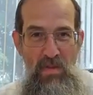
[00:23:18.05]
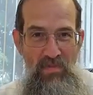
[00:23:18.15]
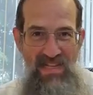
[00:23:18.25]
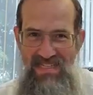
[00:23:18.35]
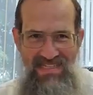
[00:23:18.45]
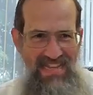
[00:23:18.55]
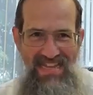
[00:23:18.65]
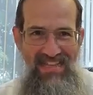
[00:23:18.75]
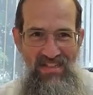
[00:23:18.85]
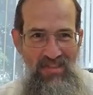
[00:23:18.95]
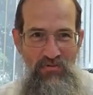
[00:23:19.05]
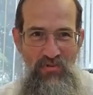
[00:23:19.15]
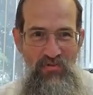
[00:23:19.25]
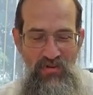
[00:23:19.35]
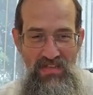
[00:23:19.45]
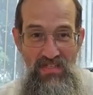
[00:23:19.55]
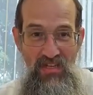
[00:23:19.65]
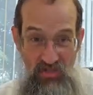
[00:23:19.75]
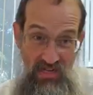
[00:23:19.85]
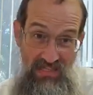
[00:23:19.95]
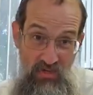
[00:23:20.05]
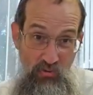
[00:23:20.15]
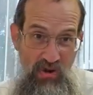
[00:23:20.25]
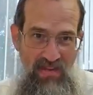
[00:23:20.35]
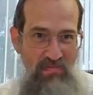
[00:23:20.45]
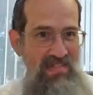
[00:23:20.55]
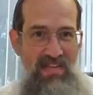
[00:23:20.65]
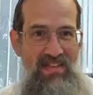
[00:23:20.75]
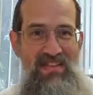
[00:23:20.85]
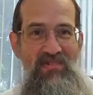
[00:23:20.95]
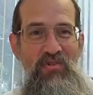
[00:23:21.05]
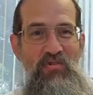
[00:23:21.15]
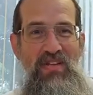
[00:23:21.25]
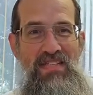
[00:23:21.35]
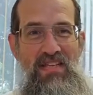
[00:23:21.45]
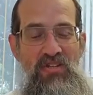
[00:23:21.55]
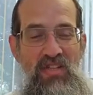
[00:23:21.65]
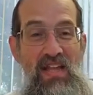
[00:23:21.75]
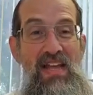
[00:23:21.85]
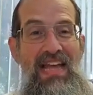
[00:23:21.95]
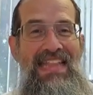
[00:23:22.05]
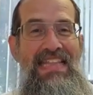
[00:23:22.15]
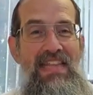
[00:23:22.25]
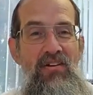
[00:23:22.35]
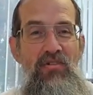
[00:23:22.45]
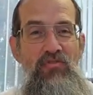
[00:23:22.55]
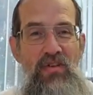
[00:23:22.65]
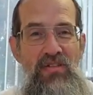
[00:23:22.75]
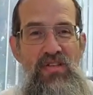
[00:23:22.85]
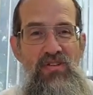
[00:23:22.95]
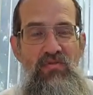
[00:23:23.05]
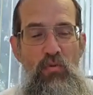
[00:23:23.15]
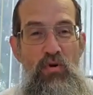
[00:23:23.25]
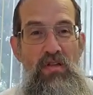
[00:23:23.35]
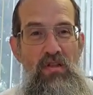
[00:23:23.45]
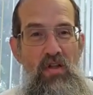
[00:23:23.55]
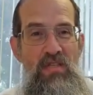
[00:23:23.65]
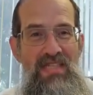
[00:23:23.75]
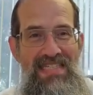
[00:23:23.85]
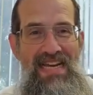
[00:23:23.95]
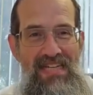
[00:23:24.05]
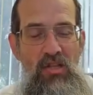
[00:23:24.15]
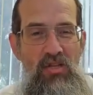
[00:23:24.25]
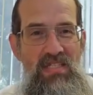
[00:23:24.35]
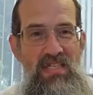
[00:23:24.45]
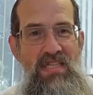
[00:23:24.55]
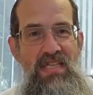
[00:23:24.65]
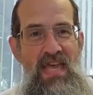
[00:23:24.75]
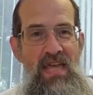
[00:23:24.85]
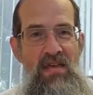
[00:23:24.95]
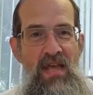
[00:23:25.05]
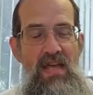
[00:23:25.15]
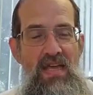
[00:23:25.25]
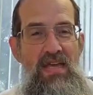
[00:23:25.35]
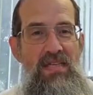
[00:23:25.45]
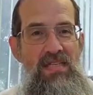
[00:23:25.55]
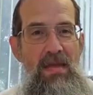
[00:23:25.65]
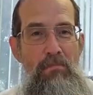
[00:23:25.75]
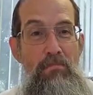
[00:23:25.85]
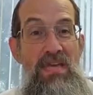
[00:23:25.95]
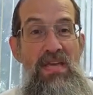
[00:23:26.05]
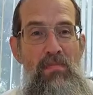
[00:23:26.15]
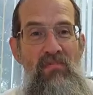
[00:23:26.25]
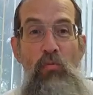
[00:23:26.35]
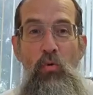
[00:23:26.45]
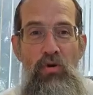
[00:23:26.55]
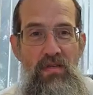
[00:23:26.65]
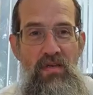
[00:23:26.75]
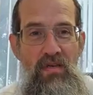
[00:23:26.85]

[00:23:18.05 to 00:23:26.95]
But that's not the literal translation. That's correct, but it's not the literal translation. The literal translation of the word klotz is a beam of wood.